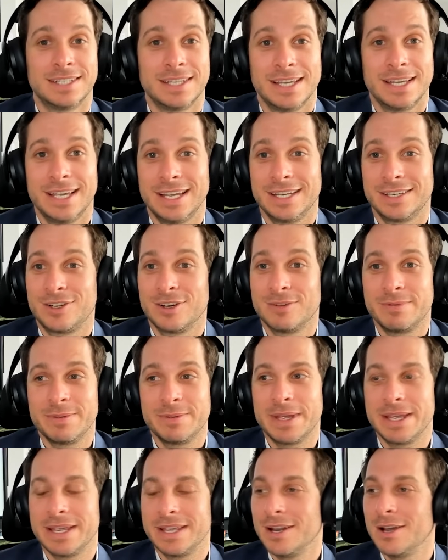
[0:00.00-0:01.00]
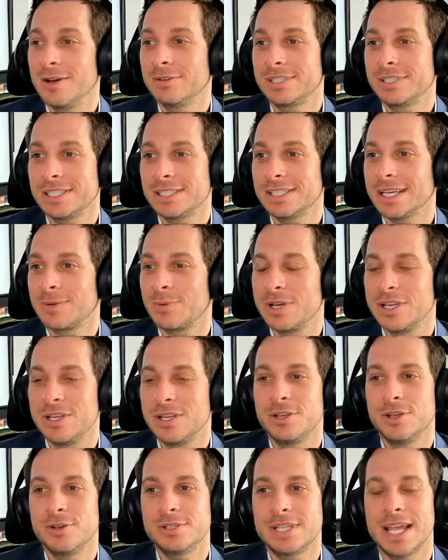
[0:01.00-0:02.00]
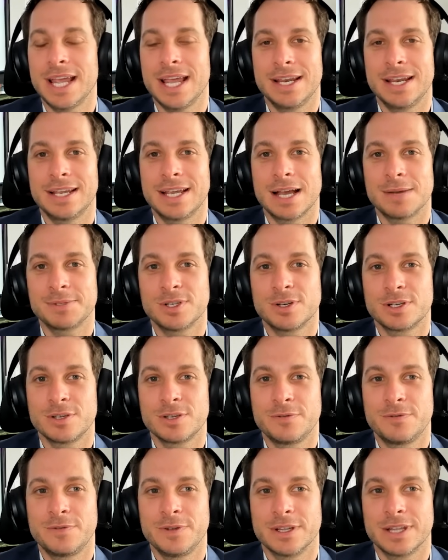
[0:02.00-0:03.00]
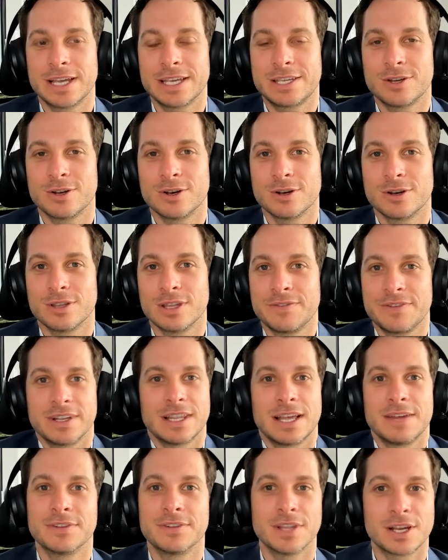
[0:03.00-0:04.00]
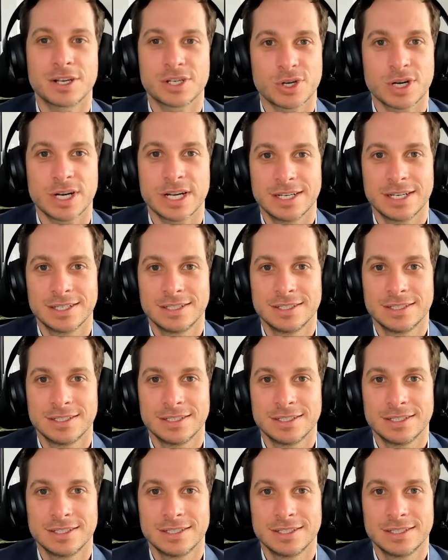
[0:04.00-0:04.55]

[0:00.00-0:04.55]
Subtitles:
It could be me. It's just like when you use the handicap stall, you feel like you're living a life of luxury.